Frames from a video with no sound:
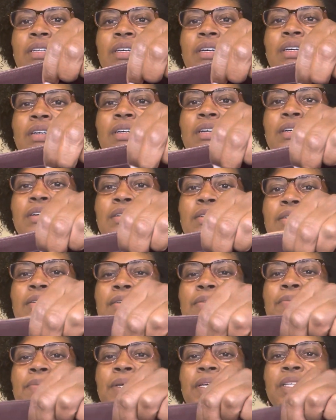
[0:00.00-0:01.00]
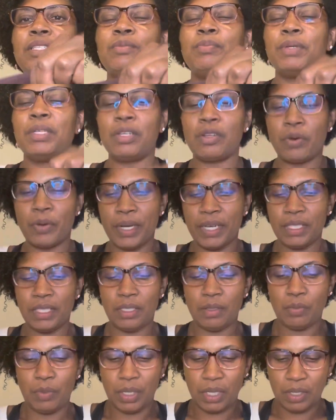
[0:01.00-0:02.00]
It's been a crazy
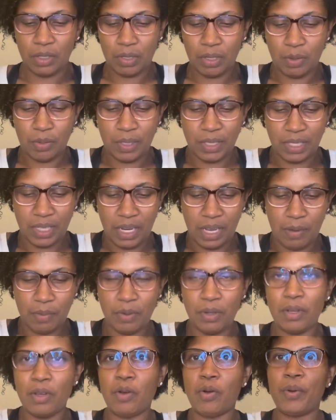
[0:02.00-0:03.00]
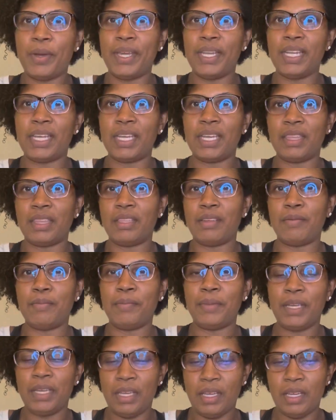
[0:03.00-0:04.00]
week, so I wasn't able to go in and get
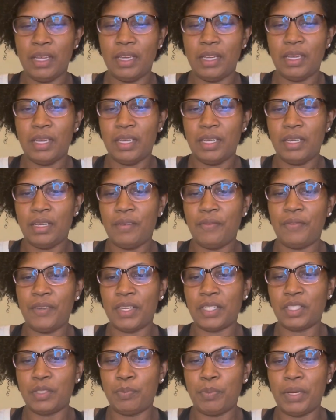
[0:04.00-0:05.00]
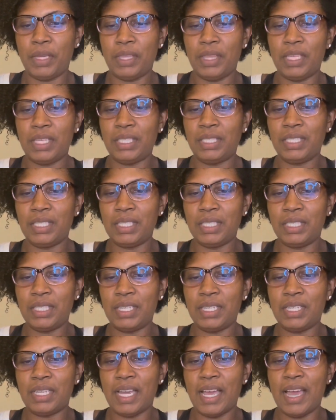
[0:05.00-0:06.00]
them fixed. But this is the
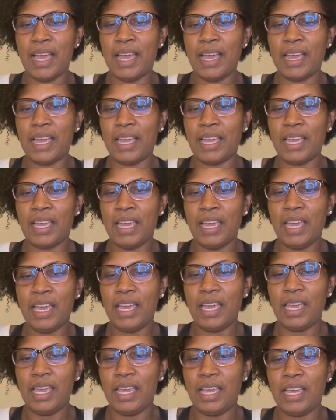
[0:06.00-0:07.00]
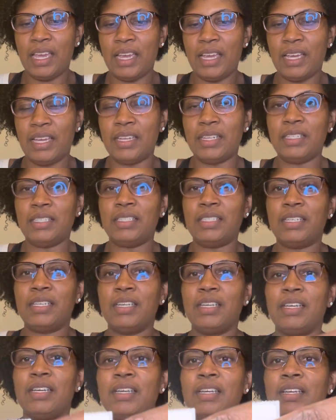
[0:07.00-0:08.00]
tag, and
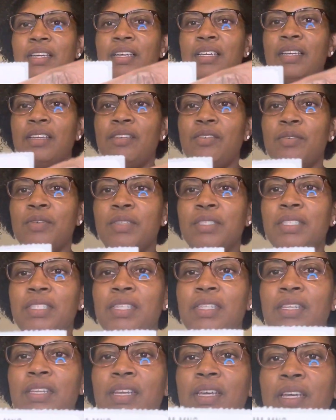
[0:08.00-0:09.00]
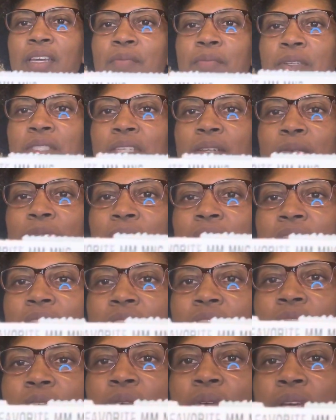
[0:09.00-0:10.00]
you can see the name, as I was
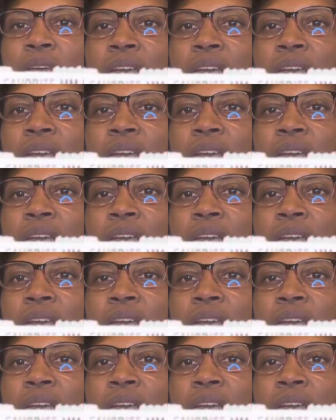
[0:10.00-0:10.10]
telling you.